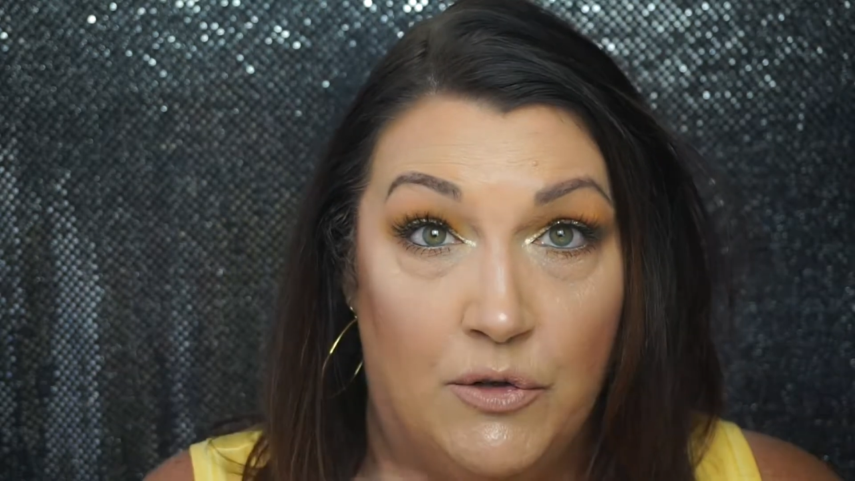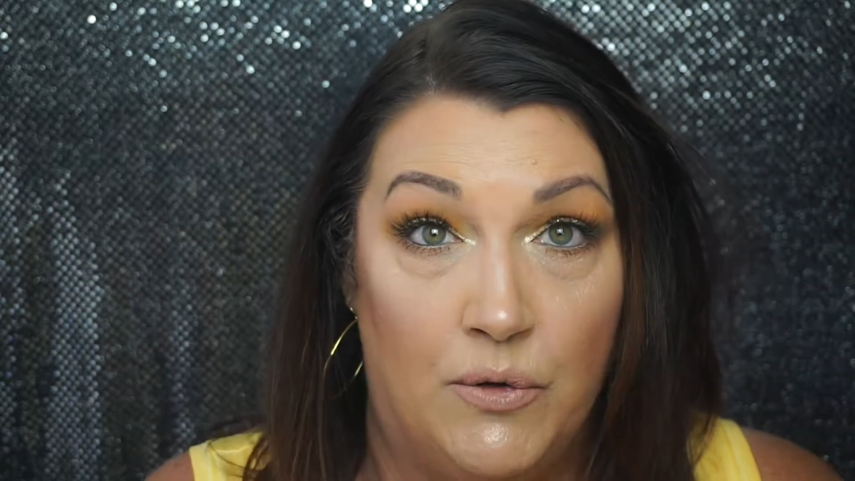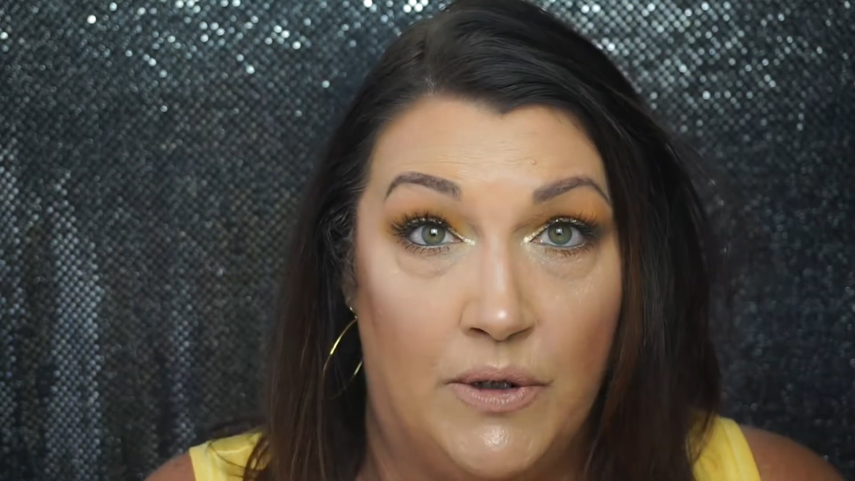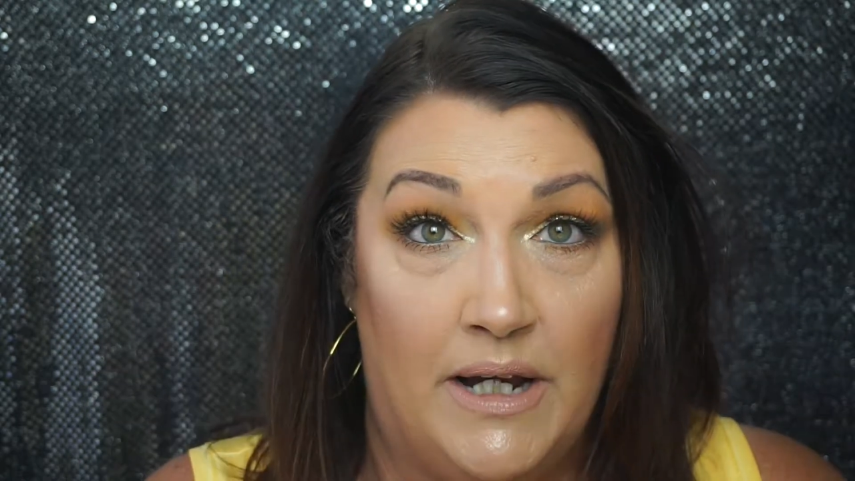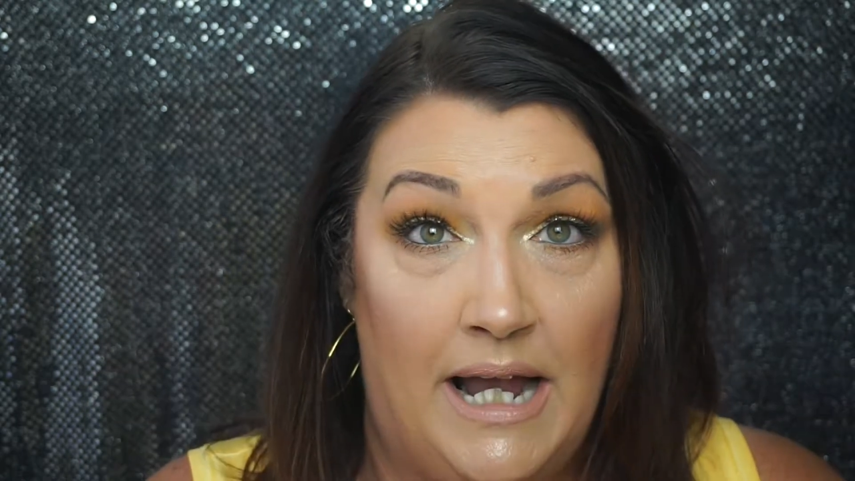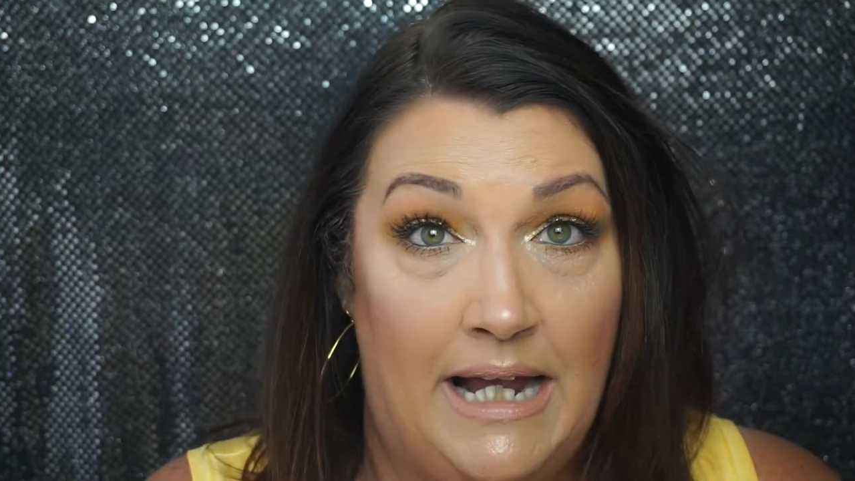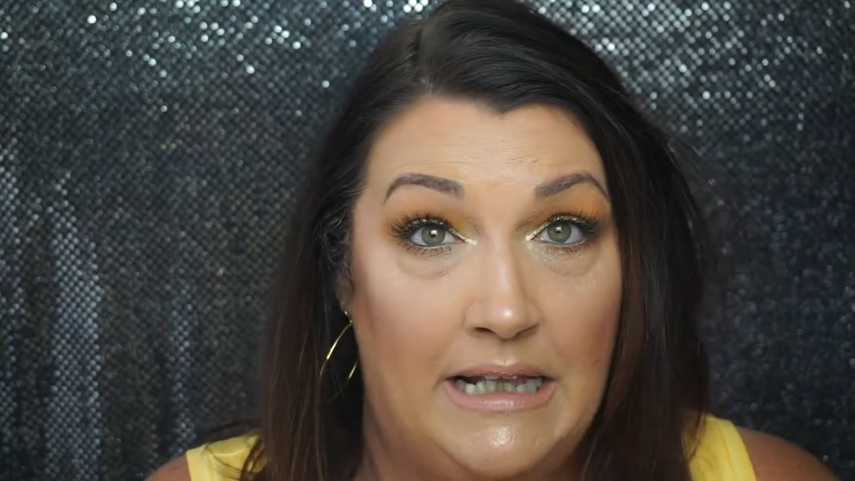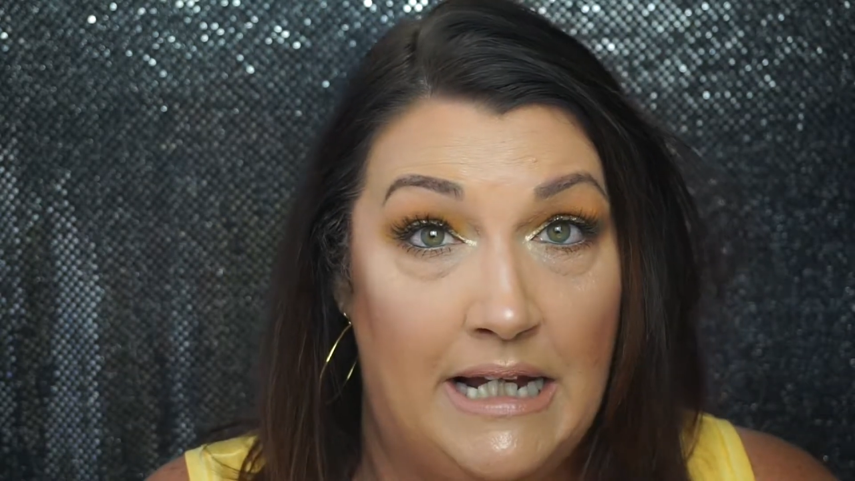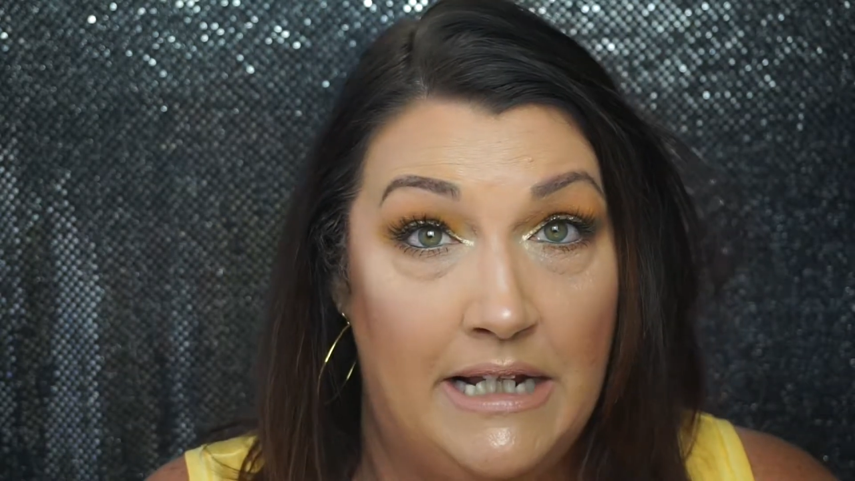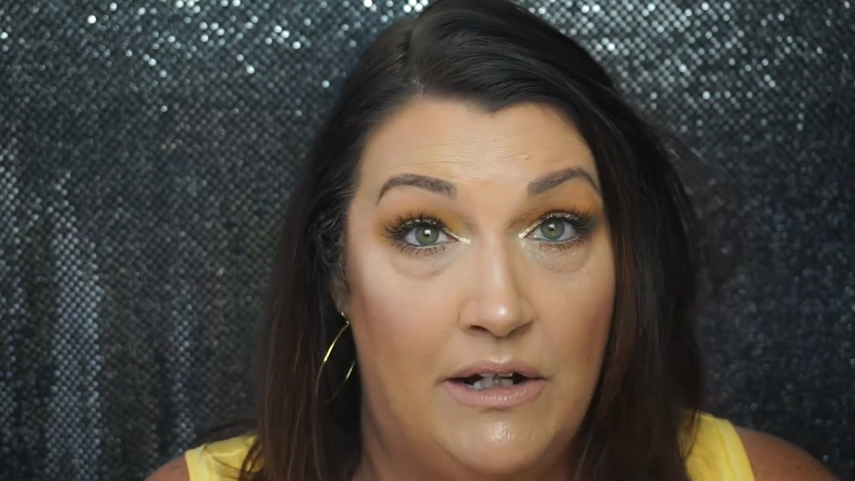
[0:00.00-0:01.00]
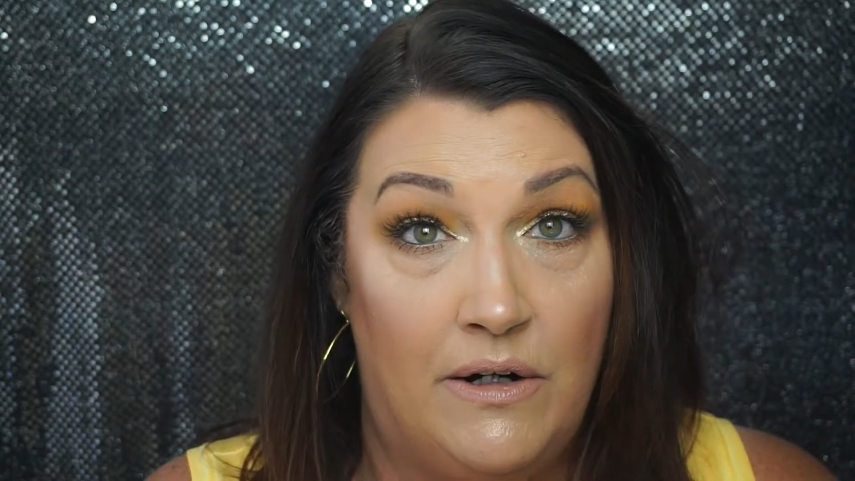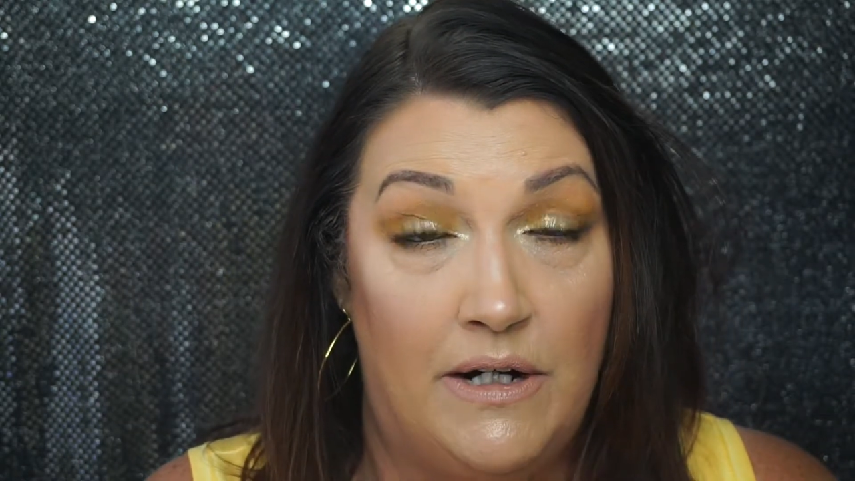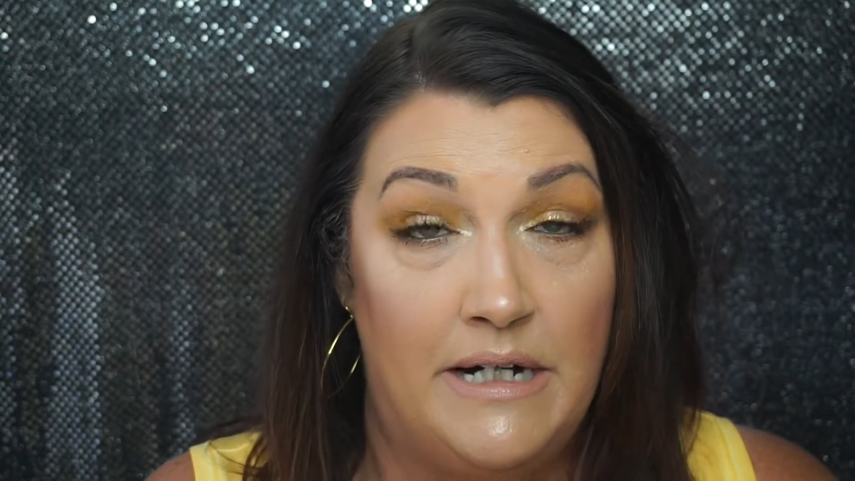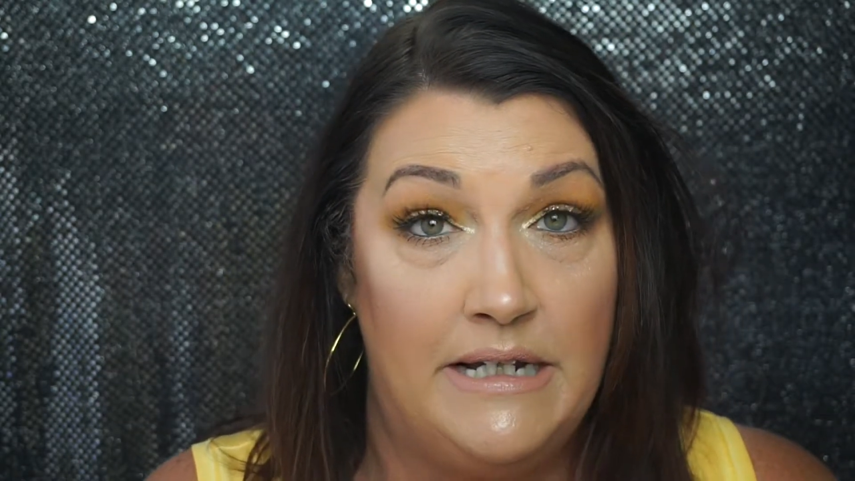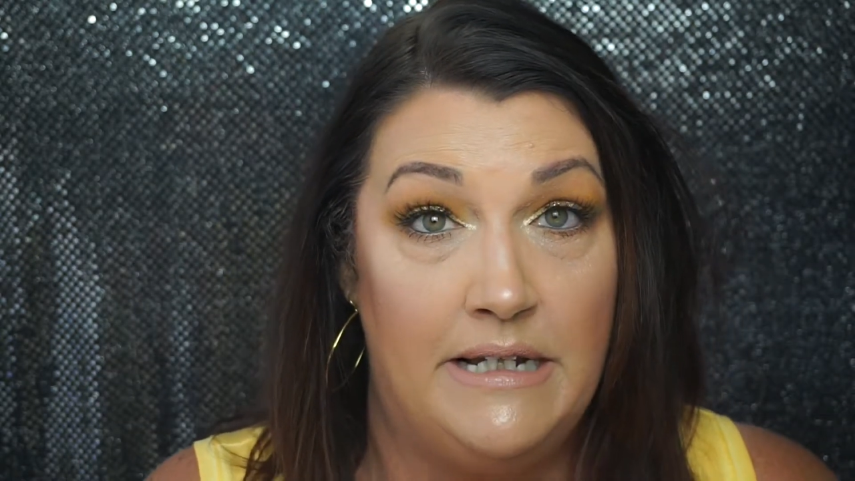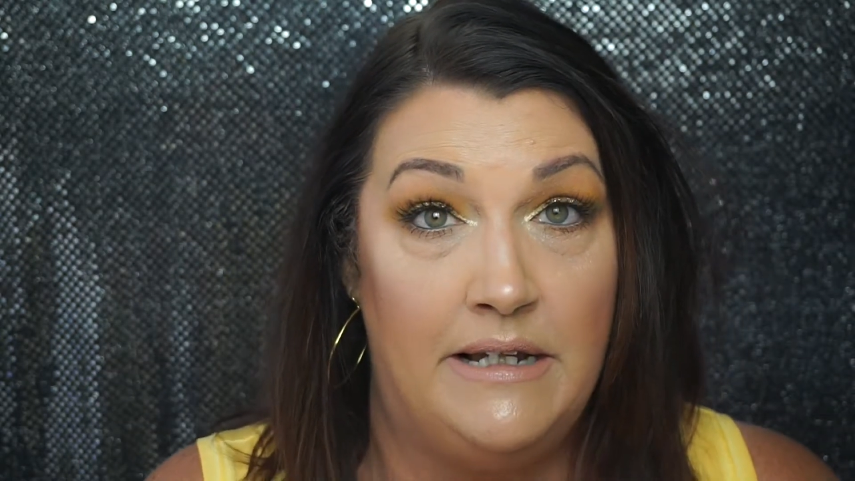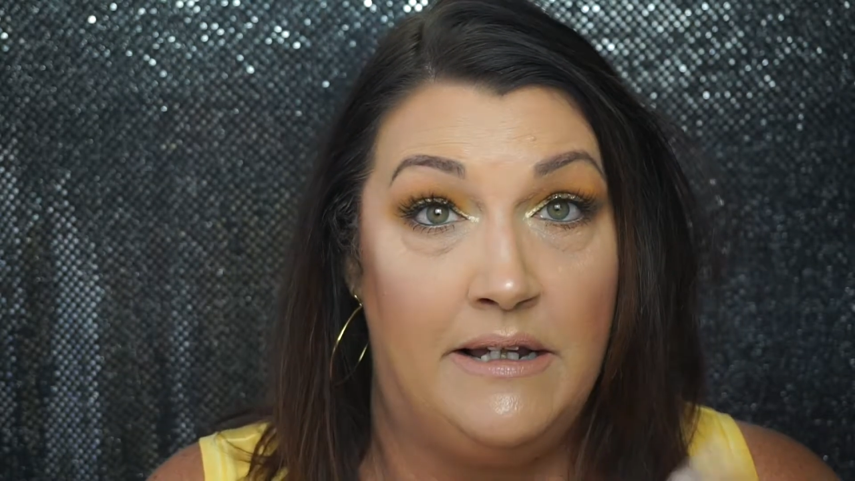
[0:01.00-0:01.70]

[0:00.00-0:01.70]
corner highlight on,